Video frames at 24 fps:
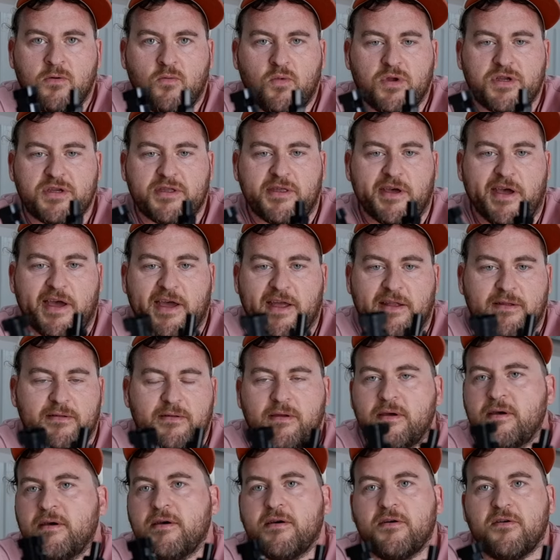which
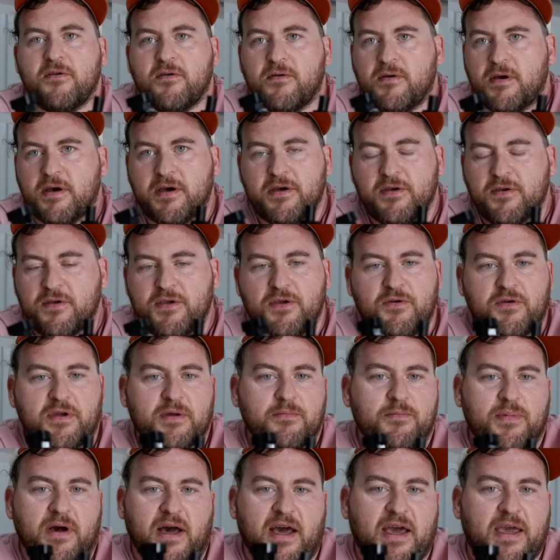then you
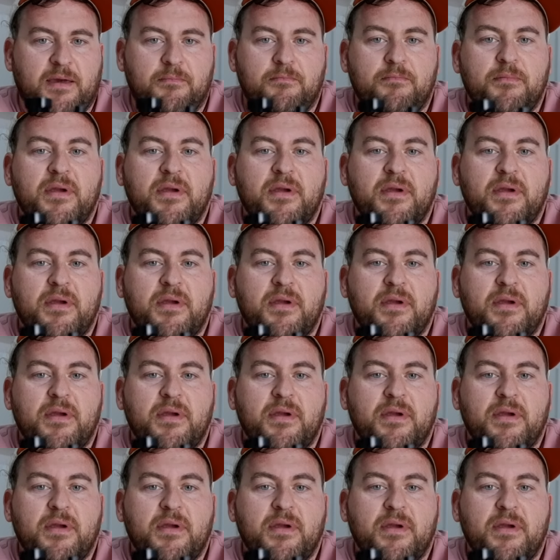can buy